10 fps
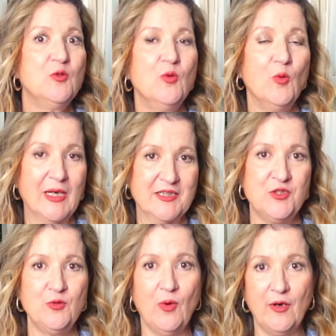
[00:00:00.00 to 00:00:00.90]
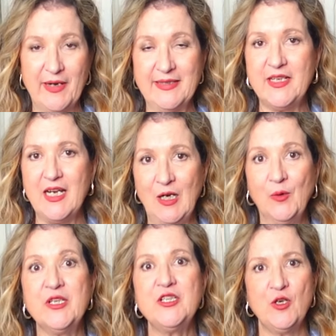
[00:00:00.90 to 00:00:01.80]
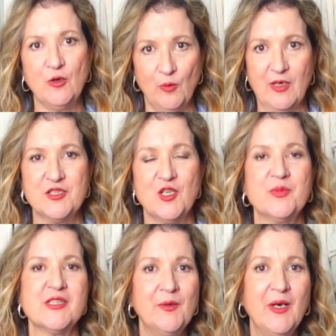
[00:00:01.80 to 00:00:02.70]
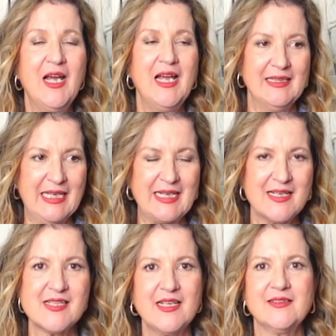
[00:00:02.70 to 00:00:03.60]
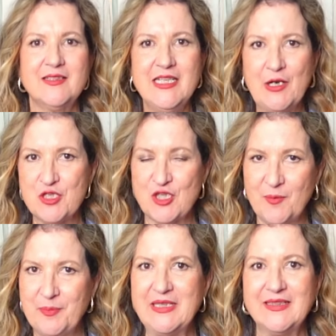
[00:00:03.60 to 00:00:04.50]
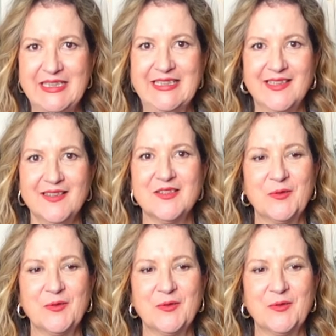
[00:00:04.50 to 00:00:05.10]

what you already own in your wardrobe. So, like I said, no shopping needed.